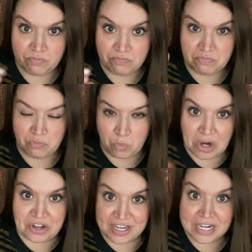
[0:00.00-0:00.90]
where
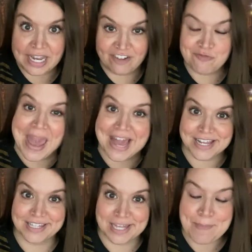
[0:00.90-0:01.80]
you can kind of pack
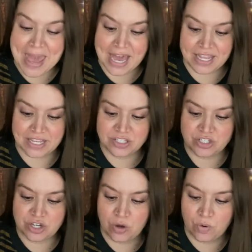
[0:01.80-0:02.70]
it like packing
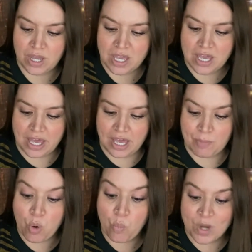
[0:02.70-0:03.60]
snow
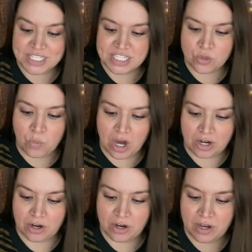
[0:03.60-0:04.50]
once the
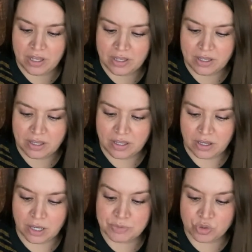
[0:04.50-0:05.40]
water
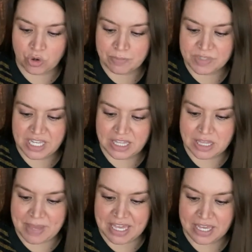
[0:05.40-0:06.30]
absorbs in the
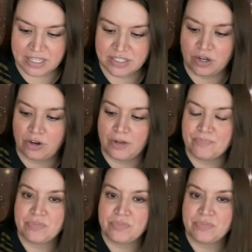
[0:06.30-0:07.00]
baking soda.